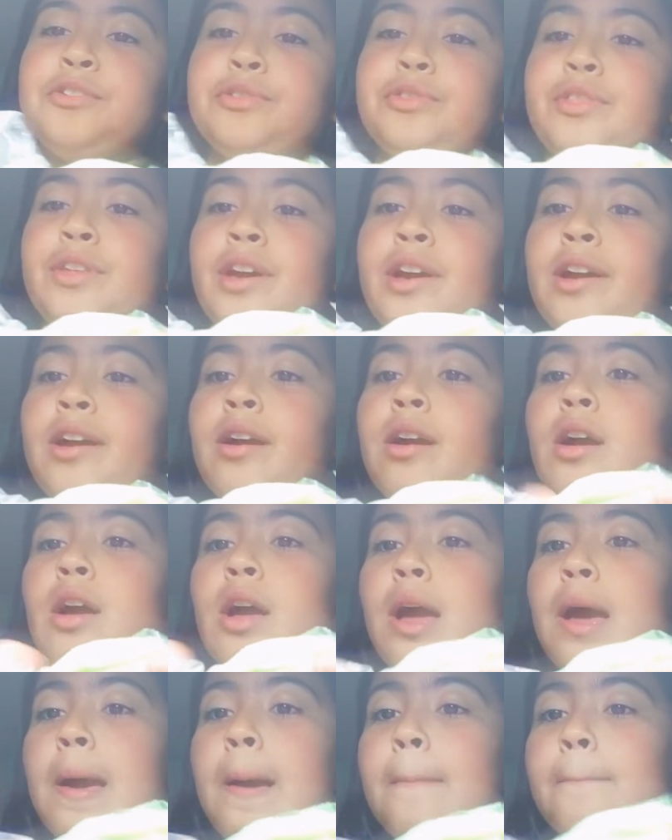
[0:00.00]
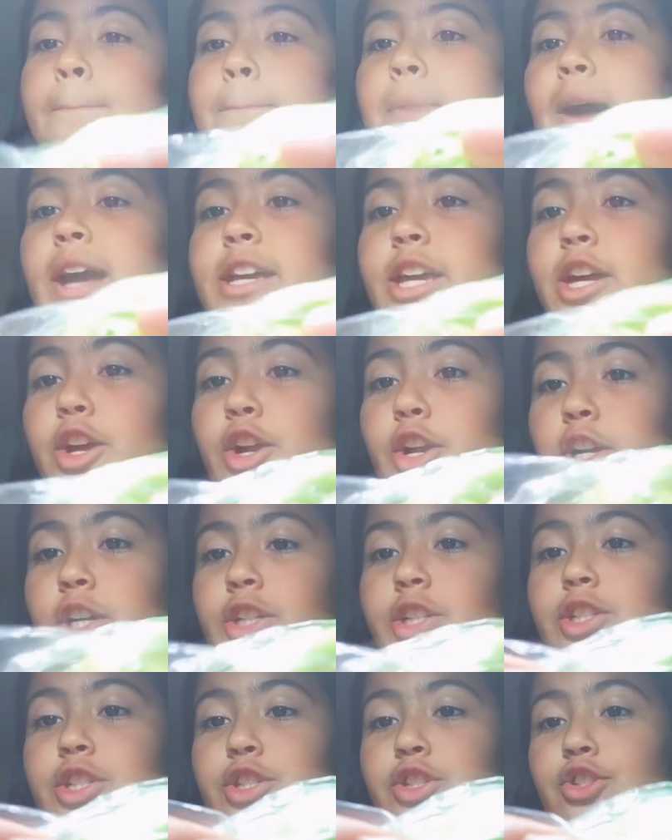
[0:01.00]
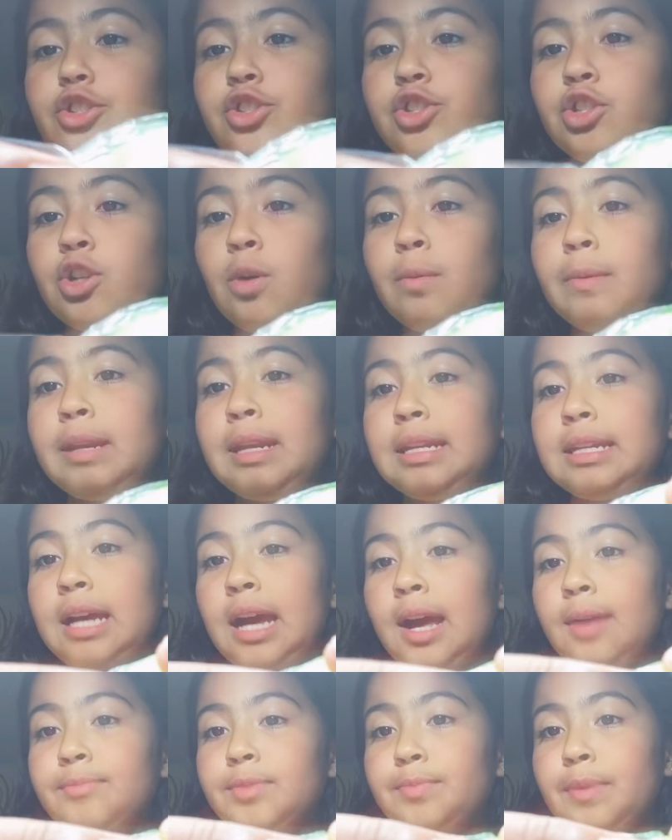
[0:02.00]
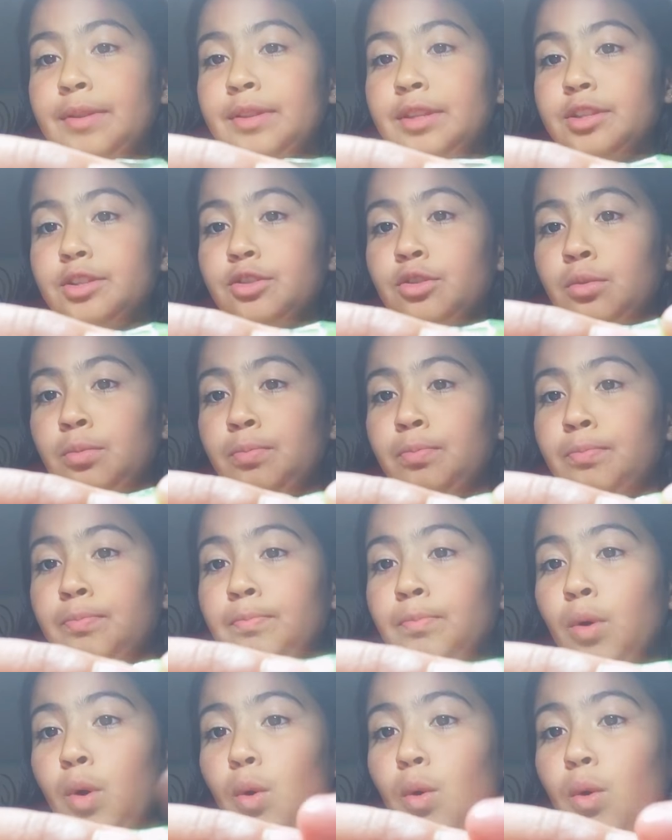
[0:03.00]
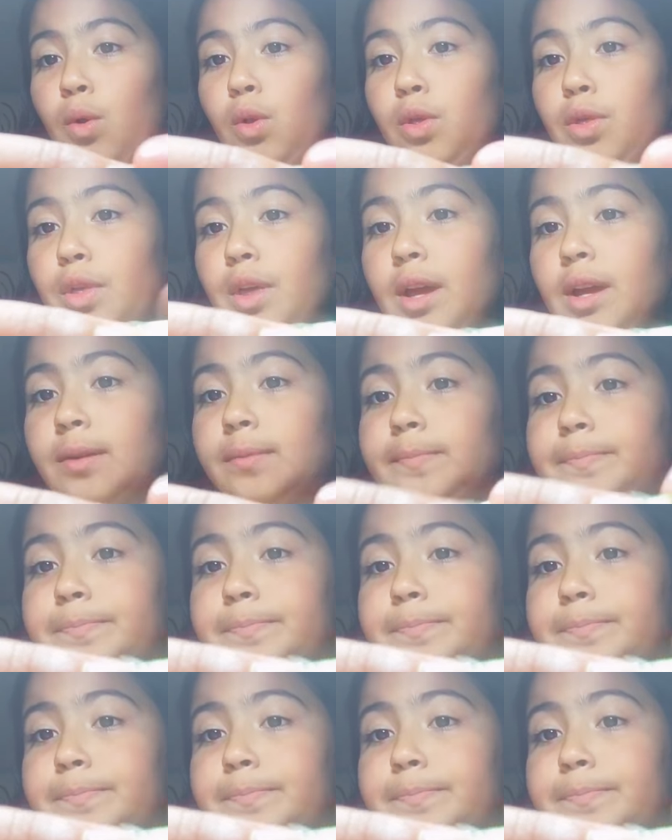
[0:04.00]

thing. But I get hurt so many times by this little pole thing.